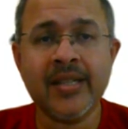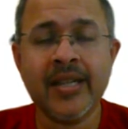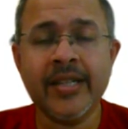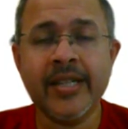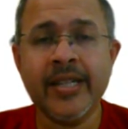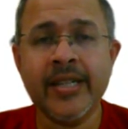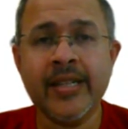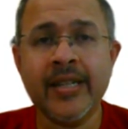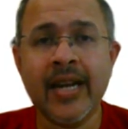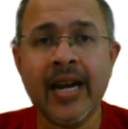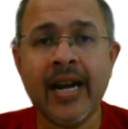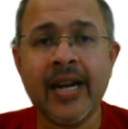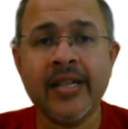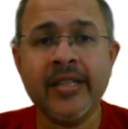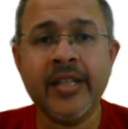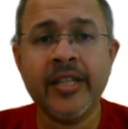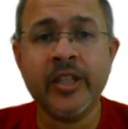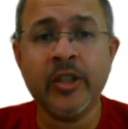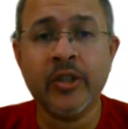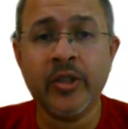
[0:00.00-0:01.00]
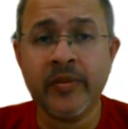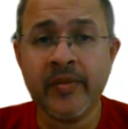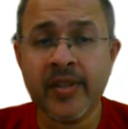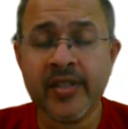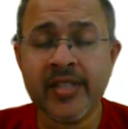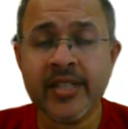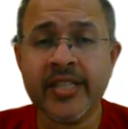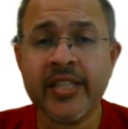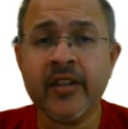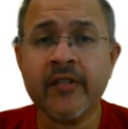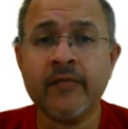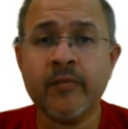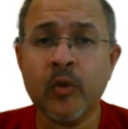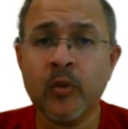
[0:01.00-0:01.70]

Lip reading: studied at the University of